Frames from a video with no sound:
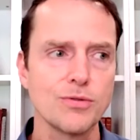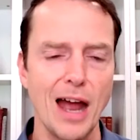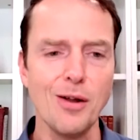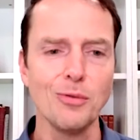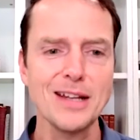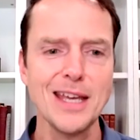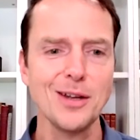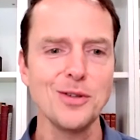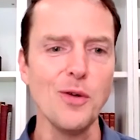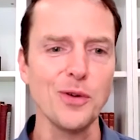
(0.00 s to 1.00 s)
I don't like
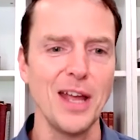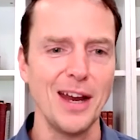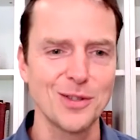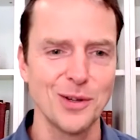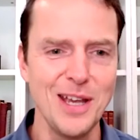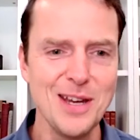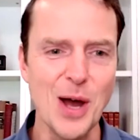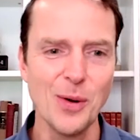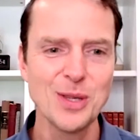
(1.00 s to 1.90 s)
taking no for an answer, you know?